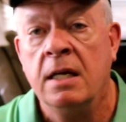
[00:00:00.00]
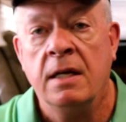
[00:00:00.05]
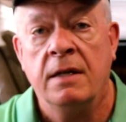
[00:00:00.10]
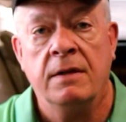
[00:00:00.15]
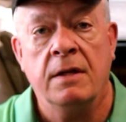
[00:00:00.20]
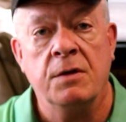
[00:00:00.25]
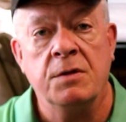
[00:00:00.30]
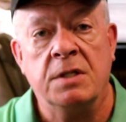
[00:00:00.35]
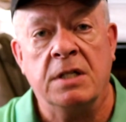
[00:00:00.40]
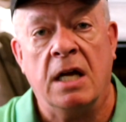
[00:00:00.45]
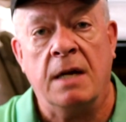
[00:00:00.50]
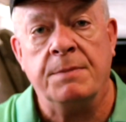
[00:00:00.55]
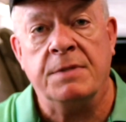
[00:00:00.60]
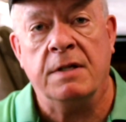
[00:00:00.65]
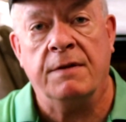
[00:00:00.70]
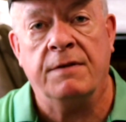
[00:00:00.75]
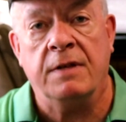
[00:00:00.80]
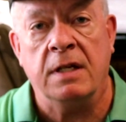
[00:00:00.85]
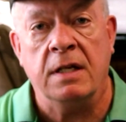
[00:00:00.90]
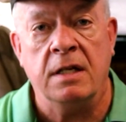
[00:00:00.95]
those types
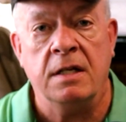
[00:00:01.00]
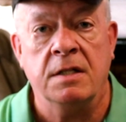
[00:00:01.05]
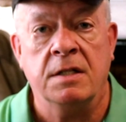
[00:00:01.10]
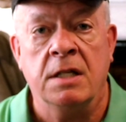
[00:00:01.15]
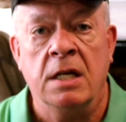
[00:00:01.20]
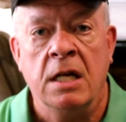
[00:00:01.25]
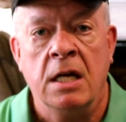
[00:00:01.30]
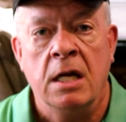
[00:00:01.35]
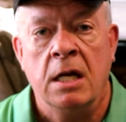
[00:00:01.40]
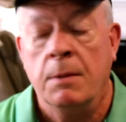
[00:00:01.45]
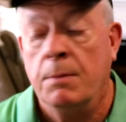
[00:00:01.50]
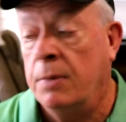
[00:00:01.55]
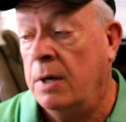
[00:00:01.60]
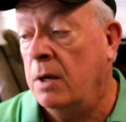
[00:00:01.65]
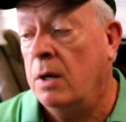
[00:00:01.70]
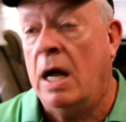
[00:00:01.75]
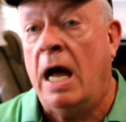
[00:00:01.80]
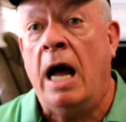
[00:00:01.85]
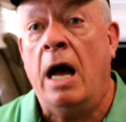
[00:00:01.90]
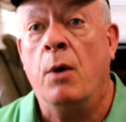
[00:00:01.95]
of things,
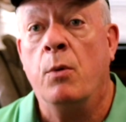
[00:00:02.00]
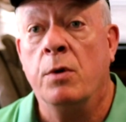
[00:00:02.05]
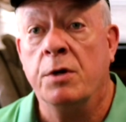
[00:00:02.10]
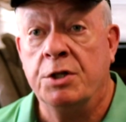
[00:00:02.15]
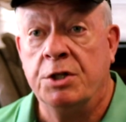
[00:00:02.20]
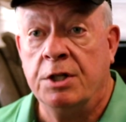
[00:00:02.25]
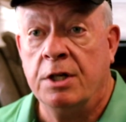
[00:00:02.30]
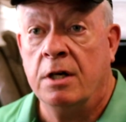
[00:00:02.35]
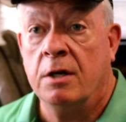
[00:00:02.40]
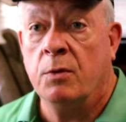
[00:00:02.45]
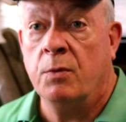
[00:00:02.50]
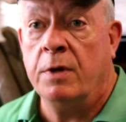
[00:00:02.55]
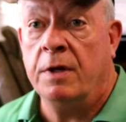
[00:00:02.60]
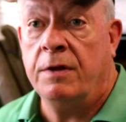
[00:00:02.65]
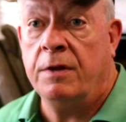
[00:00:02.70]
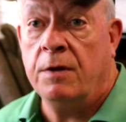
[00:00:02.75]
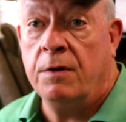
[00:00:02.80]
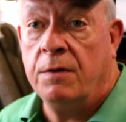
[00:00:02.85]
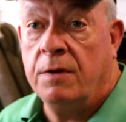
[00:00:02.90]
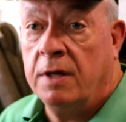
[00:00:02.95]
but I will share
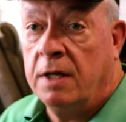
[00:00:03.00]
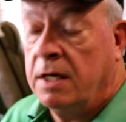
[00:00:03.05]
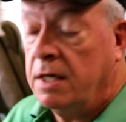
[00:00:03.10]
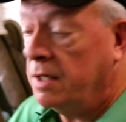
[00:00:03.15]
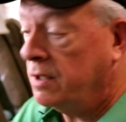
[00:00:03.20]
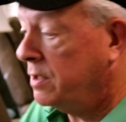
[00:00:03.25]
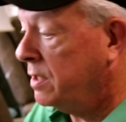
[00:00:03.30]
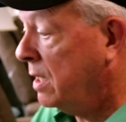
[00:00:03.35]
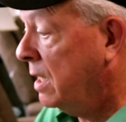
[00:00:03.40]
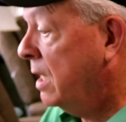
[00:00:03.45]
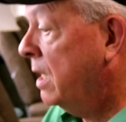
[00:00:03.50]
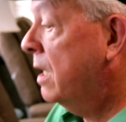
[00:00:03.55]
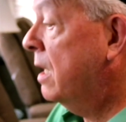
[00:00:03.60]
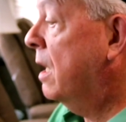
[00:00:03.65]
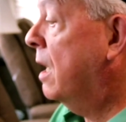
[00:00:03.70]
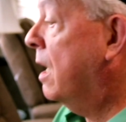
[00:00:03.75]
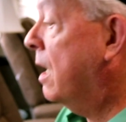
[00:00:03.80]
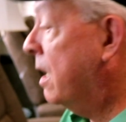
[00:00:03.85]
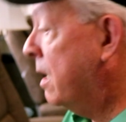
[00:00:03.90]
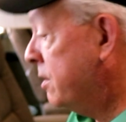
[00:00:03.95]
with you this.
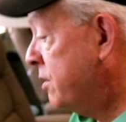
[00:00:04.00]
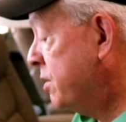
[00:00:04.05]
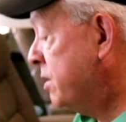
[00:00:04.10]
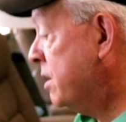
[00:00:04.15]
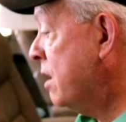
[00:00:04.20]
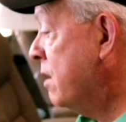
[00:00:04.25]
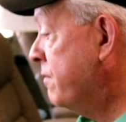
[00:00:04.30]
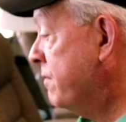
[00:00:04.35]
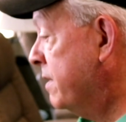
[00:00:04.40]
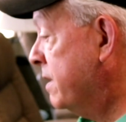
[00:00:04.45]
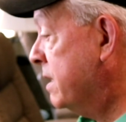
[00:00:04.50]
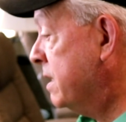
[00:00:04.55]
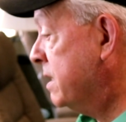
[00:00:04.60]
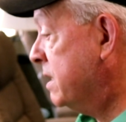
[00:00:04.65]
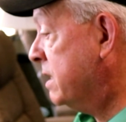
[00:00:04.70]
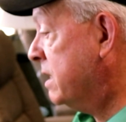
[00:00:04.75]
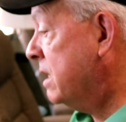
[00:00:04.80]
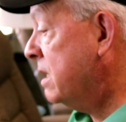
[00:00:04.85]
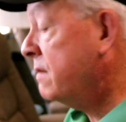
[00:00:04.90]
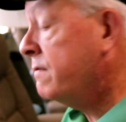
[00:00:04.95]
Hunched over
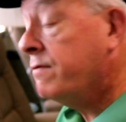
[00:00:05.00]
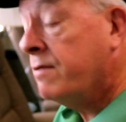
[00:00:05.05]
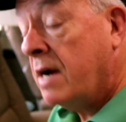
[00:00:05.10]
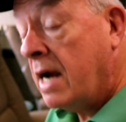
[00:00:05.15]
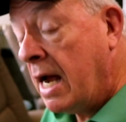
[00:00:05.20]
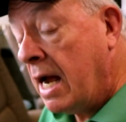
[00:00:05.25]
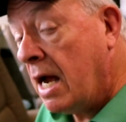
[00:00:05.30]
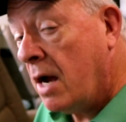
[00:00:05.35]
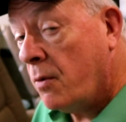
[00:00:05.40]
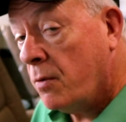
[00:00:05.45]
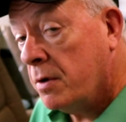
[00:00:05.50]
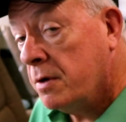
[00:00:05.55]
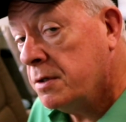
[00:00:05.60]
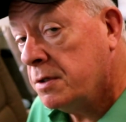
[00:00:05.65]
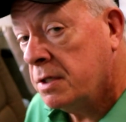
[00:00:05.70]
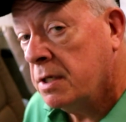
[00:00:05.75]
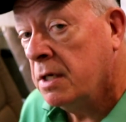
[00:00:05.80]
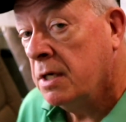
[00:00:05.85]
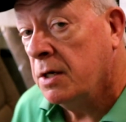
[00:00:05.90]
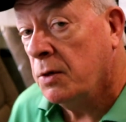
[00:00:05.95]
this thing for
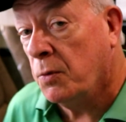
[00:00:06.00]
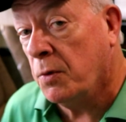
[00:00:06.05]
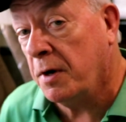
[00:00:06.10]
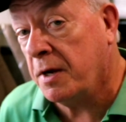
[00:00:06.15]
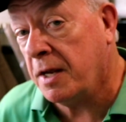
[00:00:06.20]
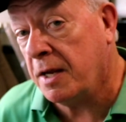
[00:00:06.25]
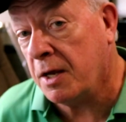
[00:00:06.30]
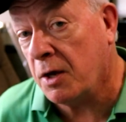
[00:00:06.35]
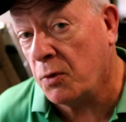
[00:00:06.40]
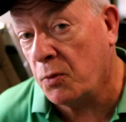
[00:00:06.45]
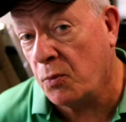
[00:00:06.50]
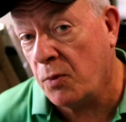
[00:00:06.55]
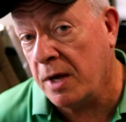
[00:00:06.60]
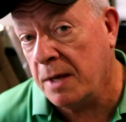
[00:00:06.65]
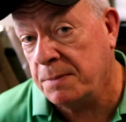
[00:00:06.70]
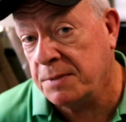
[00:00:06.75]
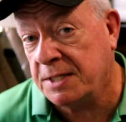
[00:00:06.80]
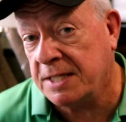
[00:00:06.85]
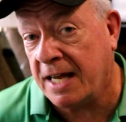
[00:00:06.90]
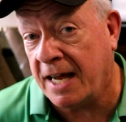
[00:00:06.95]
hours, working on
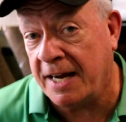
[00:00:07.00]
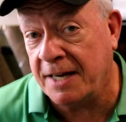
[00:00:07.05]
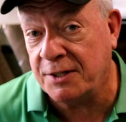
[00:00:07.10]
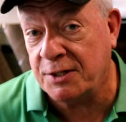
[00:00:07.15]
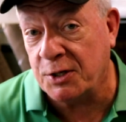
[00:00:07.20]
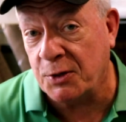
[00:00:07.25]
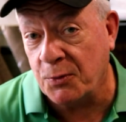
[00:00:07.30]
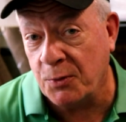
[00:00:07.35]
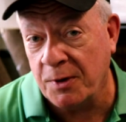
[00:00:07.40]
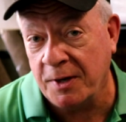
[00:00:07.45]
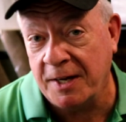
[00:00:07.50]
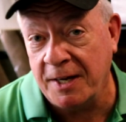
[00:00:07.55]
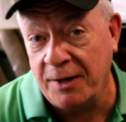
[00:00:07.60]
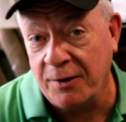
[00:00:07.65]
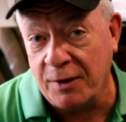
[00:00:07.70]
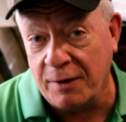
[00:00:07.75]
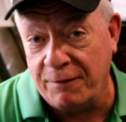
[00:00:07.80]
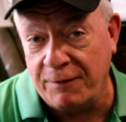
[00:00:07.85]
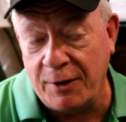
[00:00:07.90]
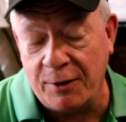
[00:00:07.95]
websites or working
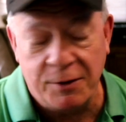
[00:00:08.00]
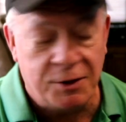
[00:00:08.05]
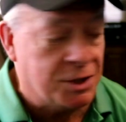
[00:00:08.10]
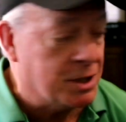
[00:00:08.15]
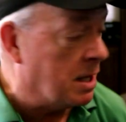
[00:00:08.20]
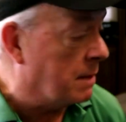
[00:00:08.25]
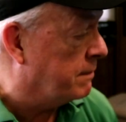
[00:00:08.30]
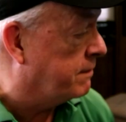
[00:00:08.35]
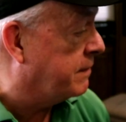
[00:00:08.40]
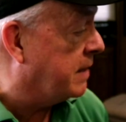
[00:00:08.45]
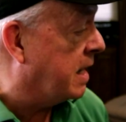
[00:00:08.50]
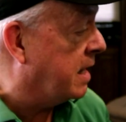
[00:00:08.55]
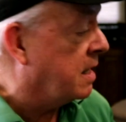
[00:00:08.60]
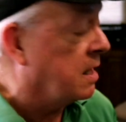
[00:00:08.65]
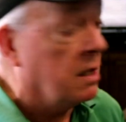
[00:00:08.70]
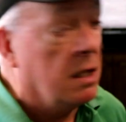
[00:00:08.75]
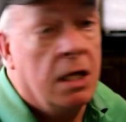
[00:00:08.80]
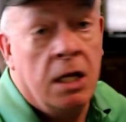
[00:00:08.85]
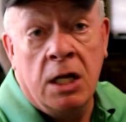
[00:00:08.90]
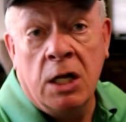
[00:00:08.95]
on a Photoshop
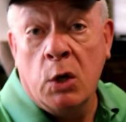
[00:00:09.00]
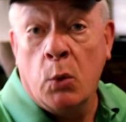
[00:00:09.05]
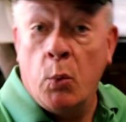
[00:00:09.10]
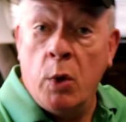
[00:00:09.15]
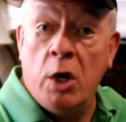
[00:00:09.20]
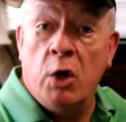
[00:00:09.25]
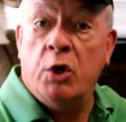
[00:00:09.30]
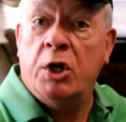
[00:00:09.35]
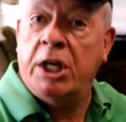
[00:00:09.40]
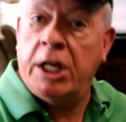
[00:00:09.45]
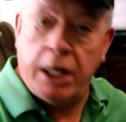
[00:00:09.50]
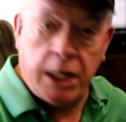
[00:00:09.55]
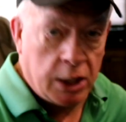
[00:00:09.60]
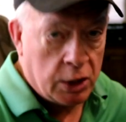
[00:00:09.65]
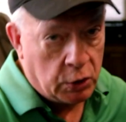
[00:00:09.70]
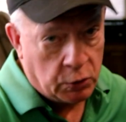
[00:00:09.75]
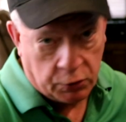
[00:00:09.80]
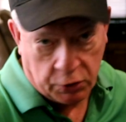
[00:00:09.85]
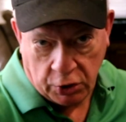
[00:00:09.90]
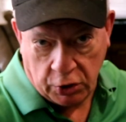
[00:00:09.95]
file will
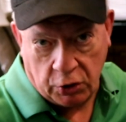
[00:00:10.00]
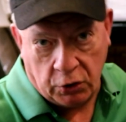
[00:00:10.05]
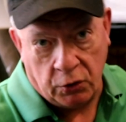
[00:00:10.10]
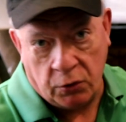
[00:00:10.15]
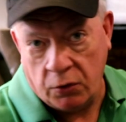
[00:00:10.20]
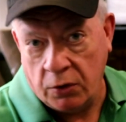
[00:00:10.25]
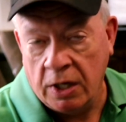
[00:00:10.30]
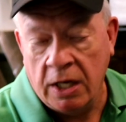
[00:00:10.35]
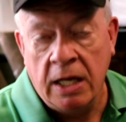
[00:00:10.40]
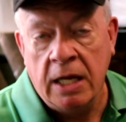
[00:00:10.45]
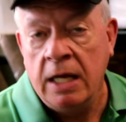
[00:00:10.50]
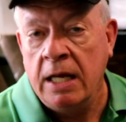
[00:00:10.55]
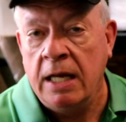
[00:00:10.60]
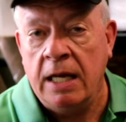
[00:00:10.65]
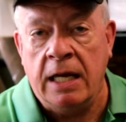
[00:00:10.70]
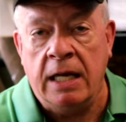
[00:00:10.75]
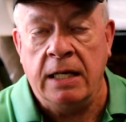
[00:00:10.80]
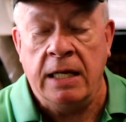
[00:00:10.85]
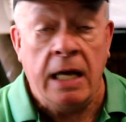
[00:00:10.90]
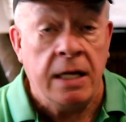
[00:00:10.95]
kill you.
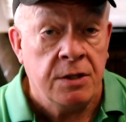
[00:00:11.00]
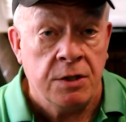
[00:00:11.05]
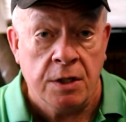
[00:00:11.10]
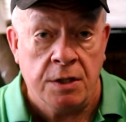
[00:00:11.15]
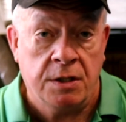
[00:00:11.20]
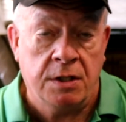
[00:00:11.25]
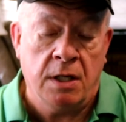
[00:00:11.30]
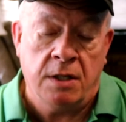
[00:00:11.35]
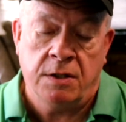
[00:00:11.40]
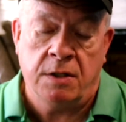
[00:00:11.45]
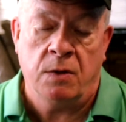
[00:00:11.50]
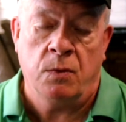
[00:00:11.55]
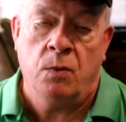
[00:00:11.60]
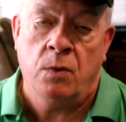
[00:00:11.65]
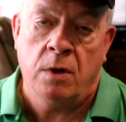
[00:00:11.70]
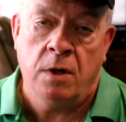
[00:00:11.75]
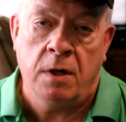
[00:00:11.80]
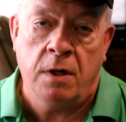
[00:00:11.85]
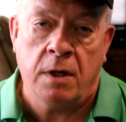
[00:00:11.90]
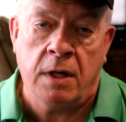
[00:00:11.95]
And that just doesn't
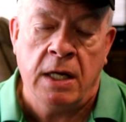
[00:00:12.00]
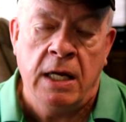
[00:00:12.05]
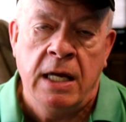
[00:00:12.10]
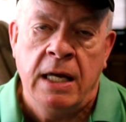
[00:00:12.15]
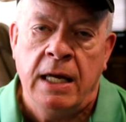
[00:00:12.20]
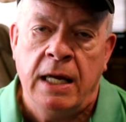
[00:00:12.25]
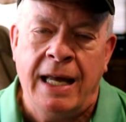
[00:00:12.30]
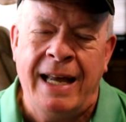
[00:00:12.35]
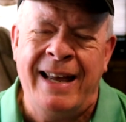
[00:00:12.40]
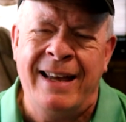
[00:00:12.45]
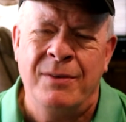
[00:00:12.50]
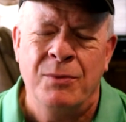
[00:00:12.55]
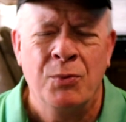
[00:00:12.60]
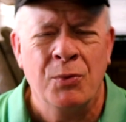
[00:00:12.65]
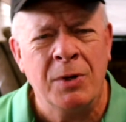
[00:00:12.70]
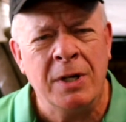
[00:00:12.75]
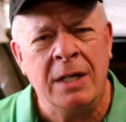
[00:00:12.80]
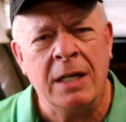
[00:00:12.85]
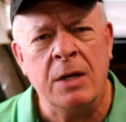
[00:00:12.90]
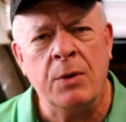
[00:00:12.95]
work. And
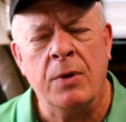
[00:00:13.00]
really,